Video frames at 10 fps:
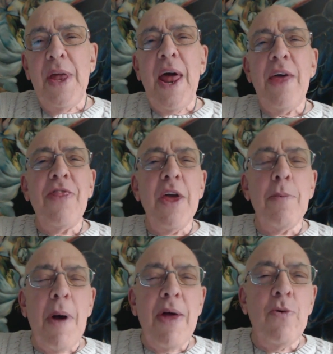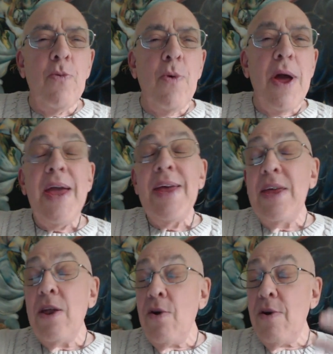And I think, by the
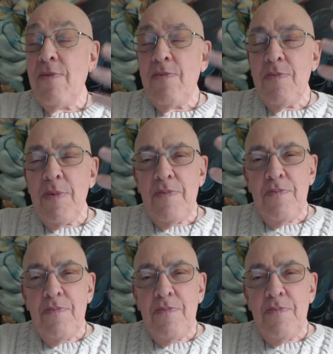way, if